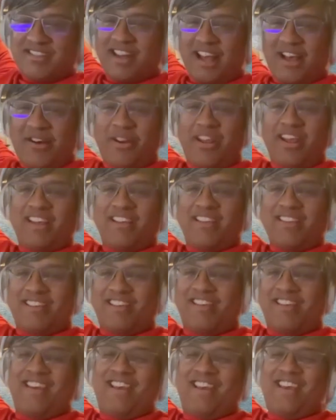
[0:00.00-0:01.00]
That's how it is.
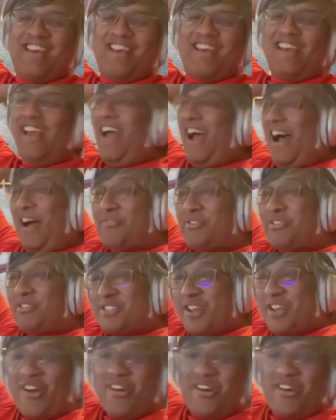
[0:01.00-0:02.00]
I'm
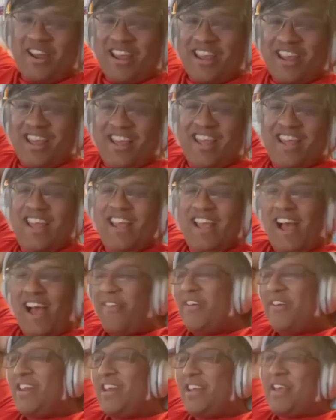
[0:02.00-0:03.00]
just sorry. I
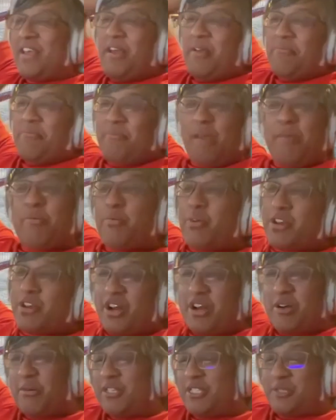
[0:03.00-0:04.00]
mean, like, maybe we can
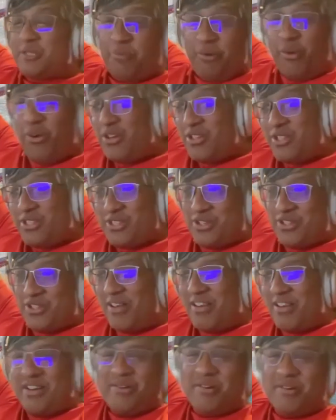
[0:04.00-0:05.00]
talk about sports or
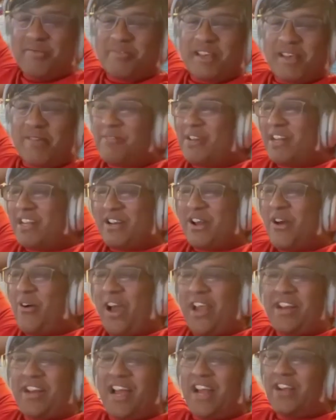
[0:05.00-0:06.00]
something. You know what I'm saying? But like, no,
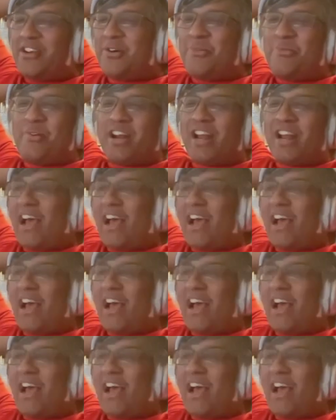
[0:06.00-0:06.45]
I don't